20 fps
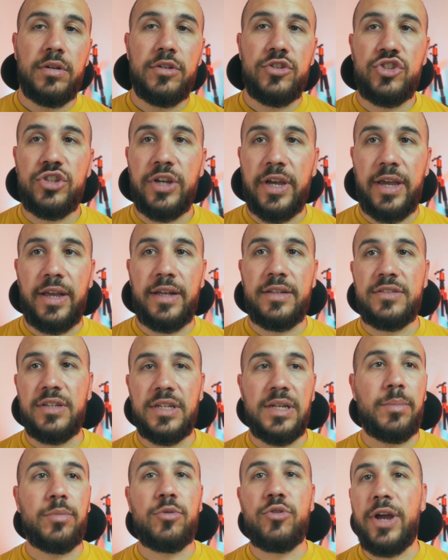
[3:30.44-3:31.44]
change
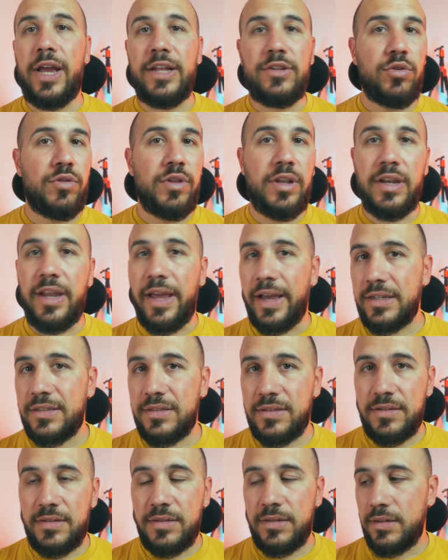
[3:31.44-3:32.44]
and upgrade to the
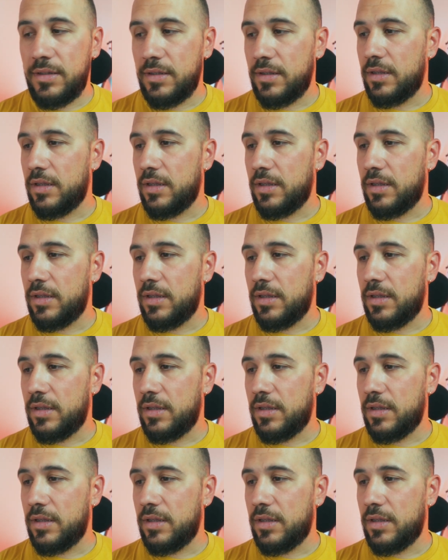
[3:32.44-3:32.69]
next,